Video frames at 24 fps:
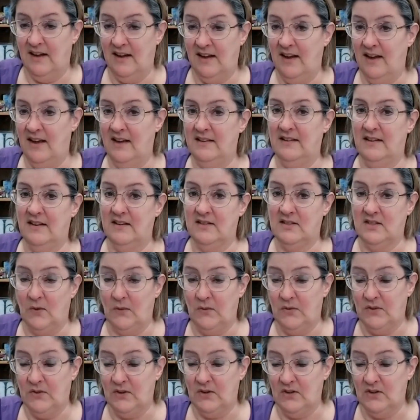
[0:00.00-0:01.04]
And so
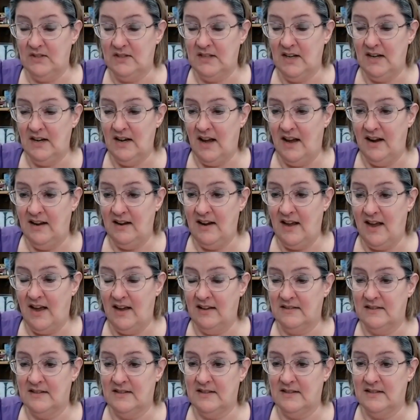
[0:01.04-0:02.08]
Thursday night
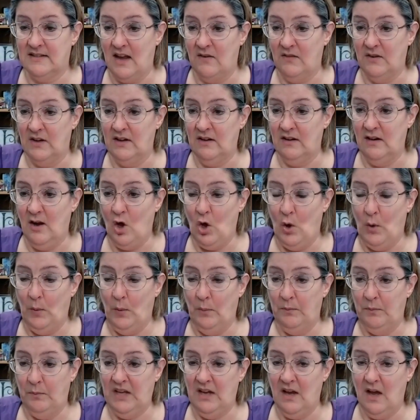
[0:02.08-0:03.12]
at 7
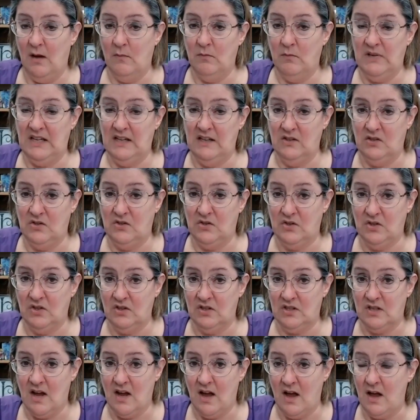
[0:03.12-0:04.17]
p.m. Eastern
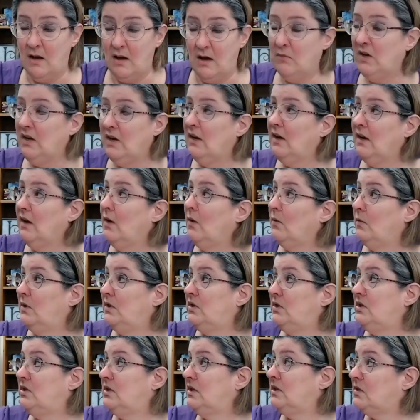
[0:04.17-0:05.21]
time,
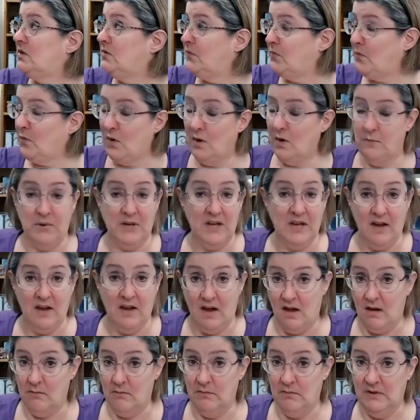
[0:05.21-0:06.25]
which is 4
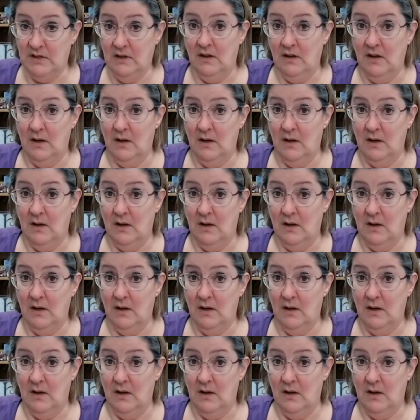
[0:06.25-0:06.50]
p.m.